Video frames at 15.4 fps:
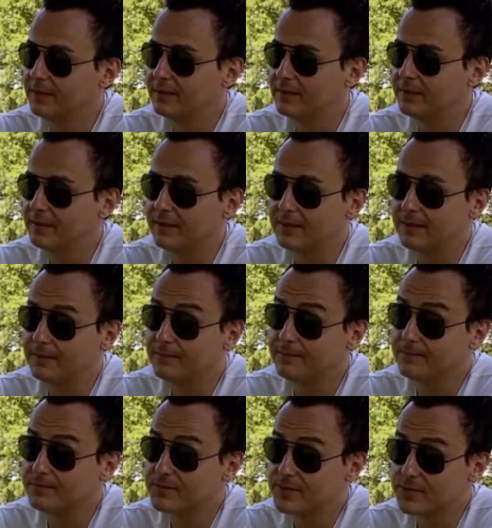
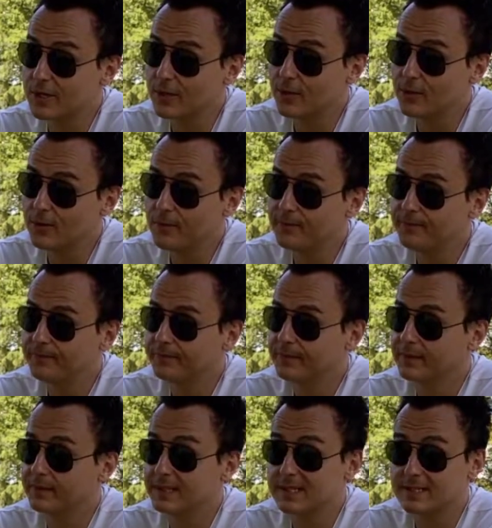Um, so
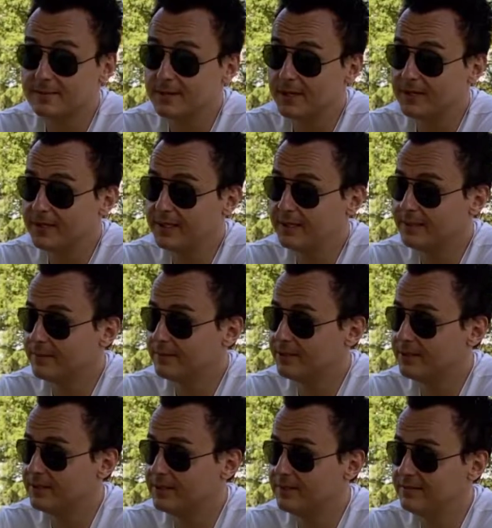that's about it. I'm
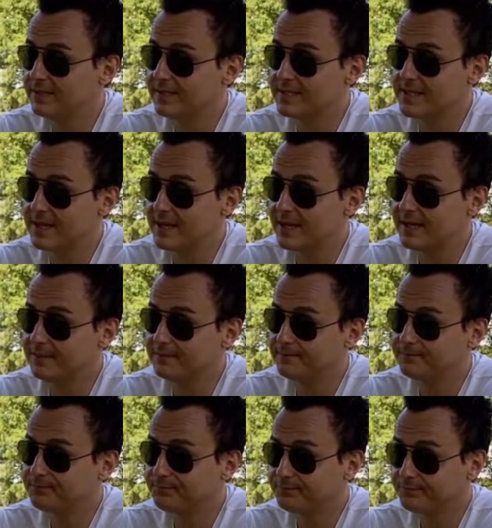going to leave it as that.
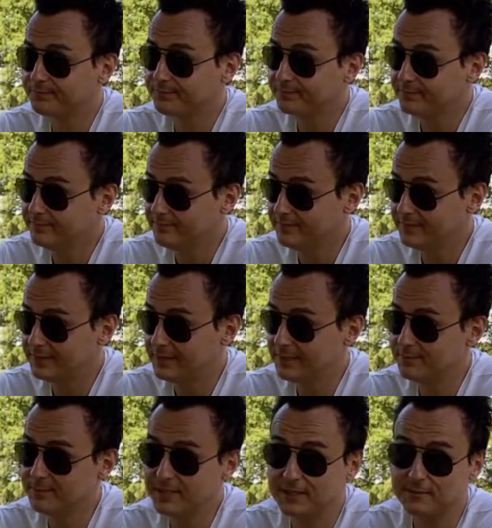
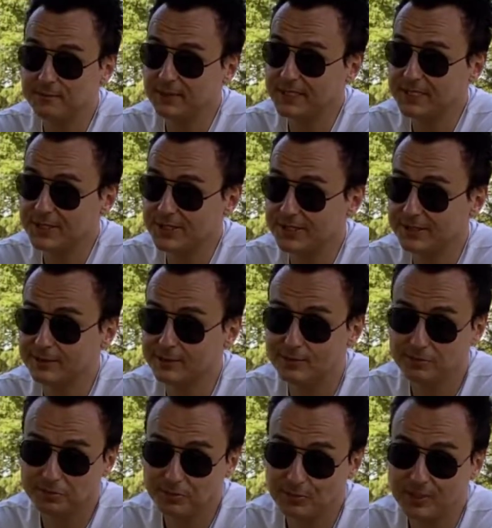It's been a pleasure.
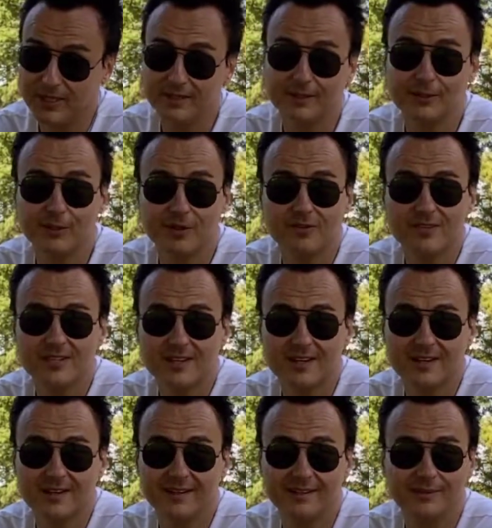You, you got to go
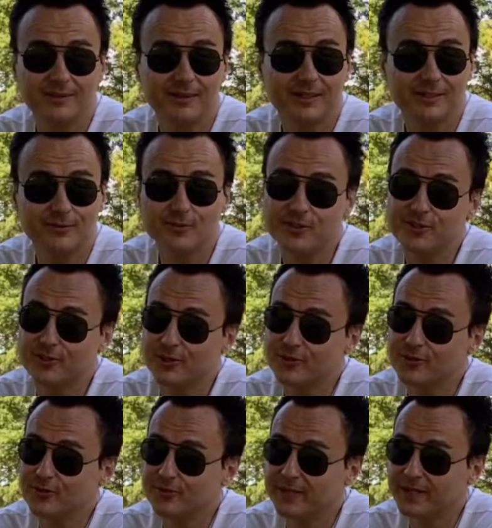outside, you got to
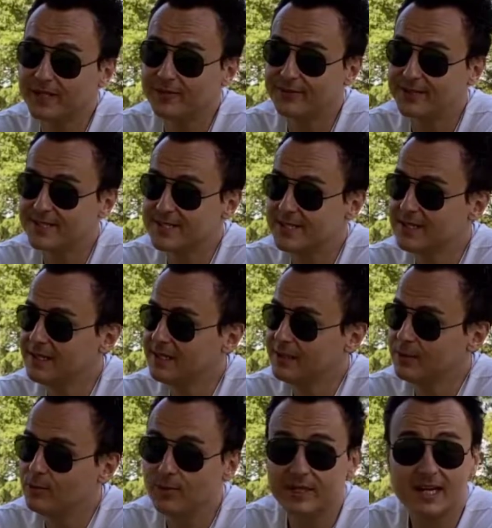recharge your batteries.
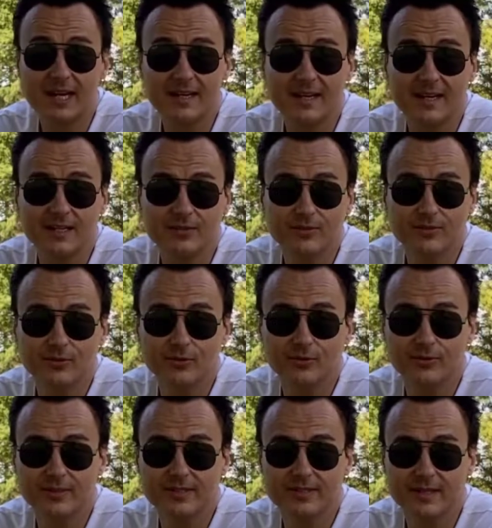What I like to
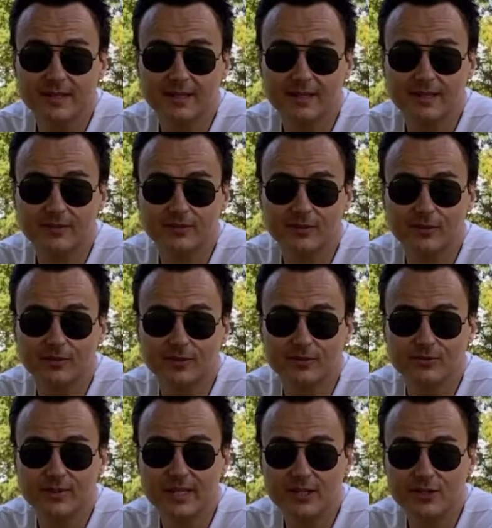do is I like to go
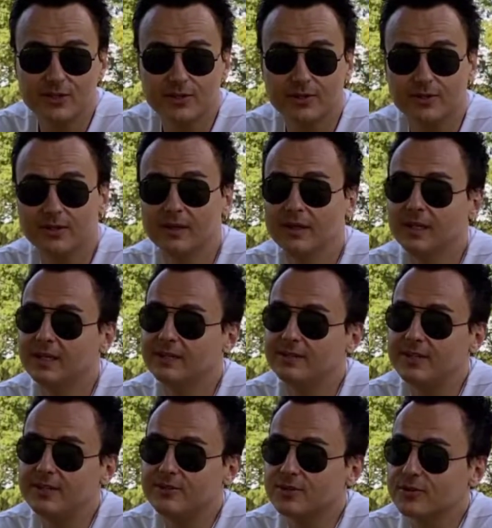into nature.
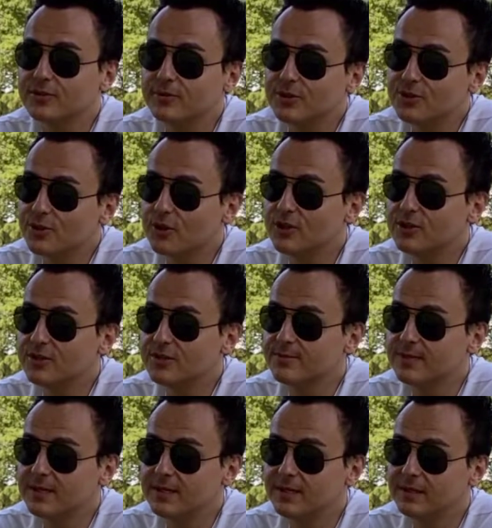Nature recharges
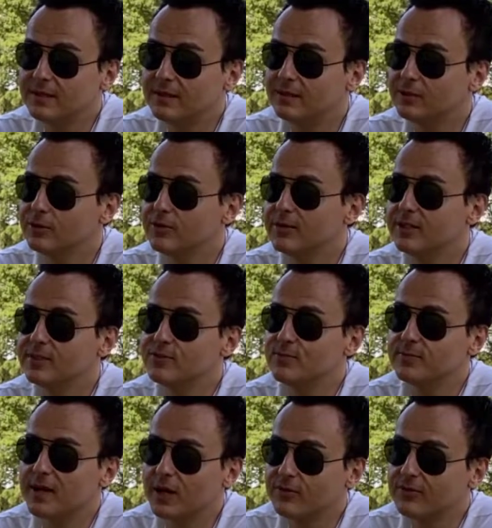me, going into
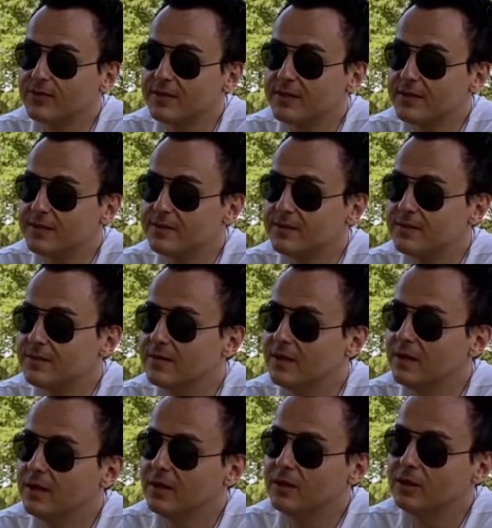mountains,
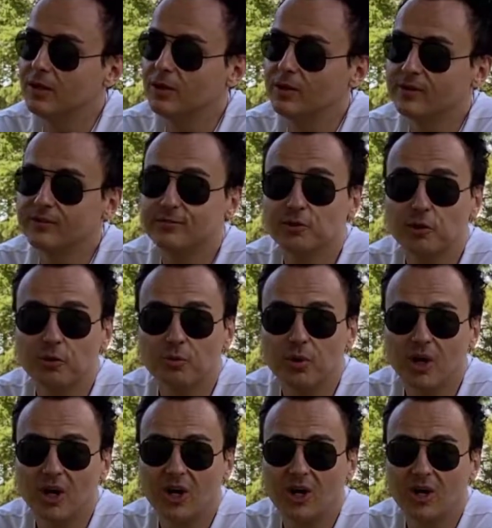going for a
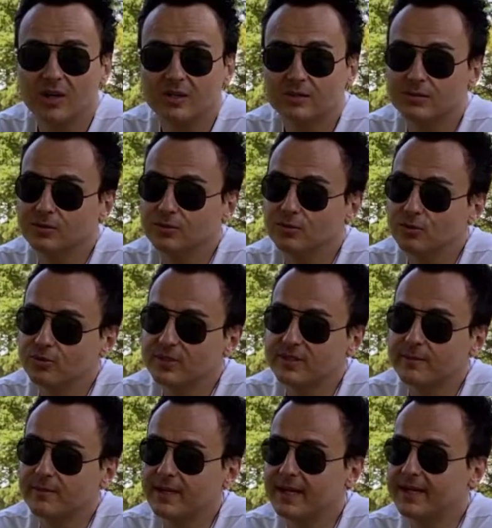walk, do
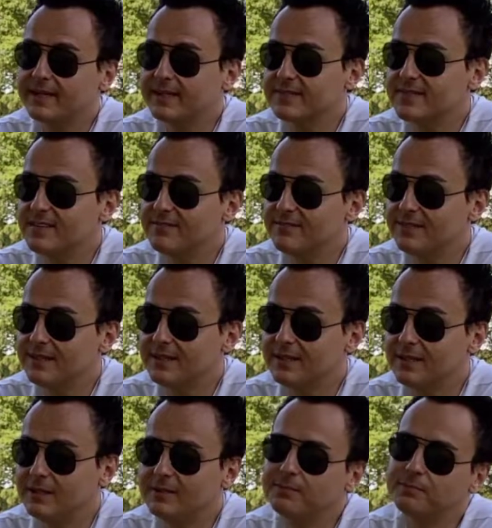some light
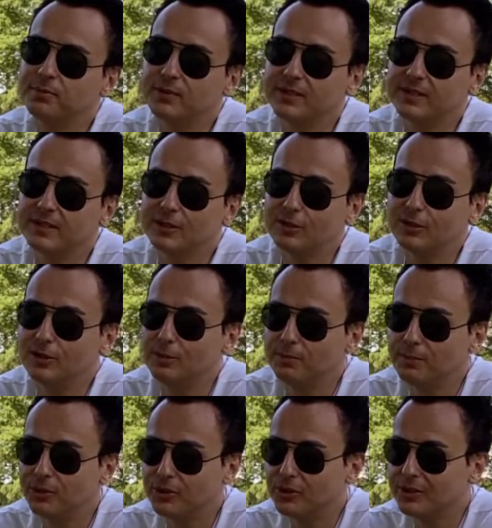activity, put in a little
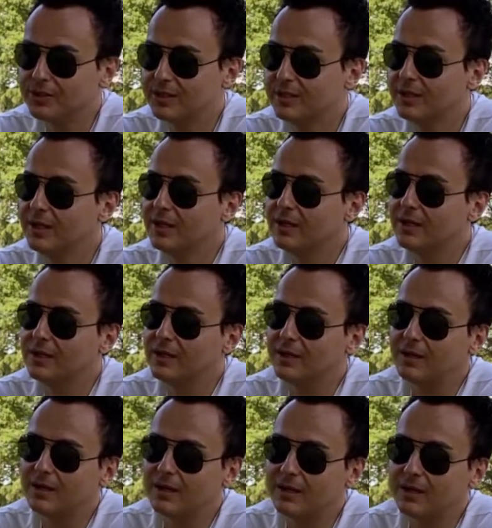book
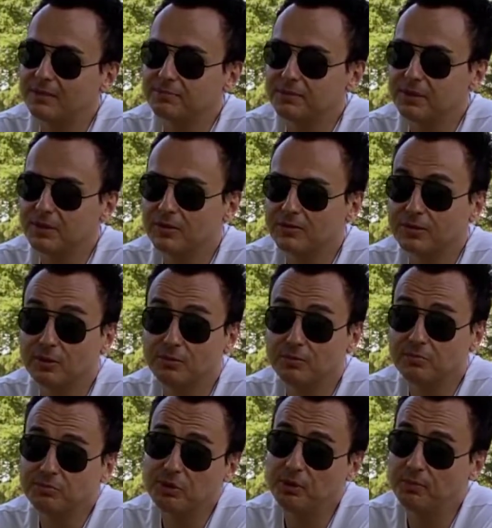uh, you know, don't
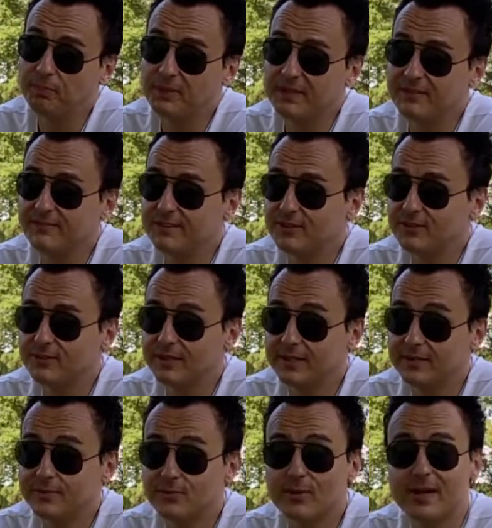don't play video
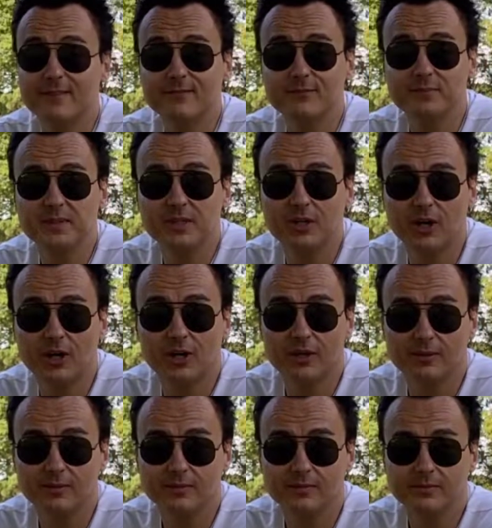games. You have to be
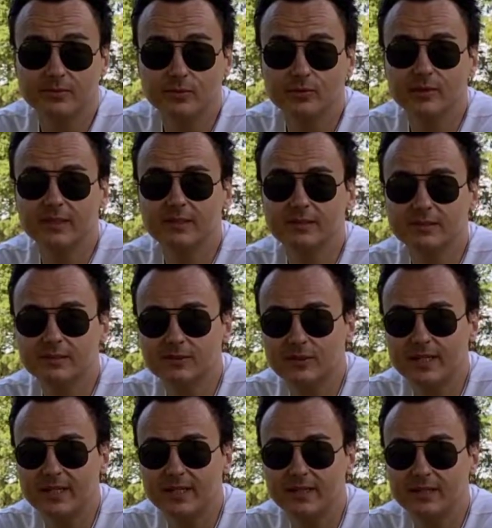calm during
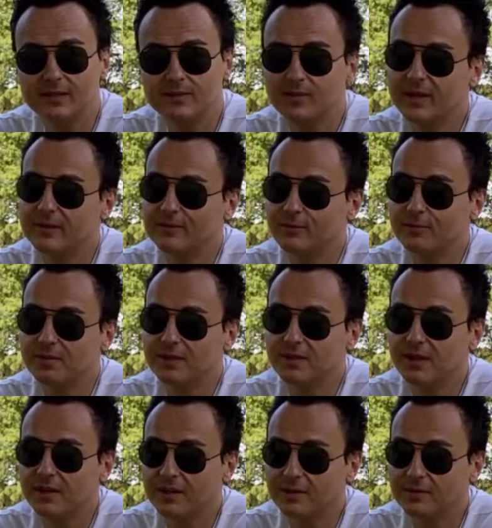trading. You have to be
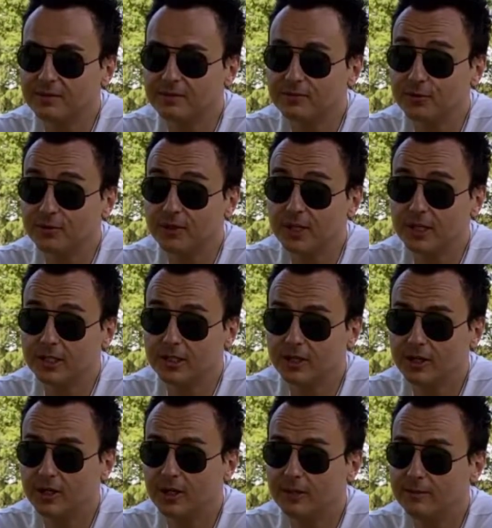calm. If you're not
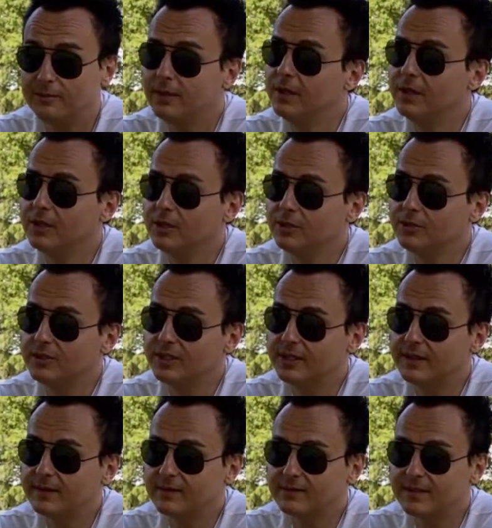calm, you
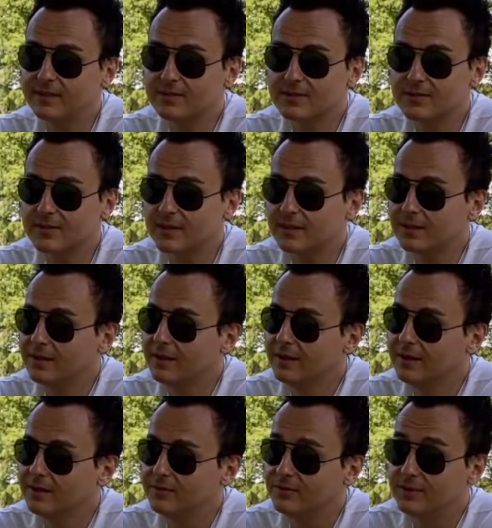cannot think straight.
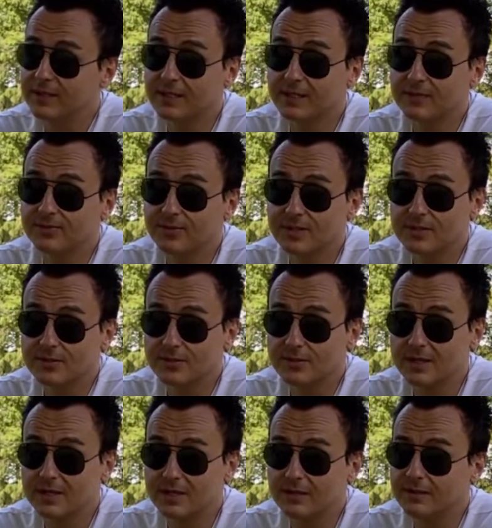If you cannot think
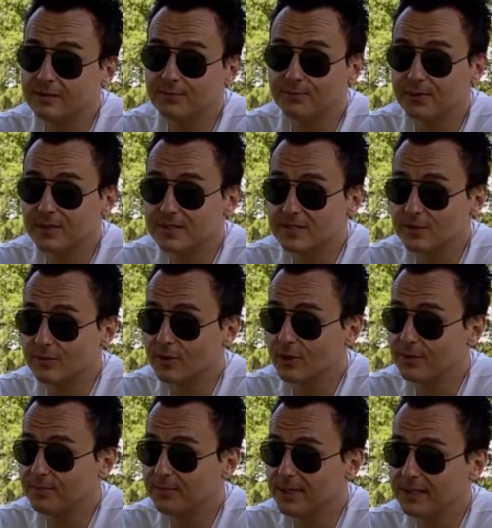straight, you press the
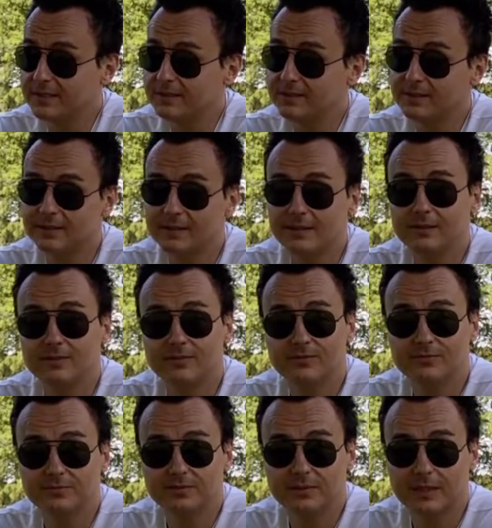wrong button and
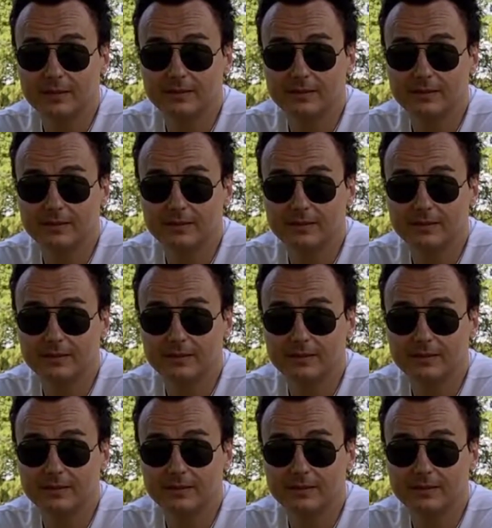you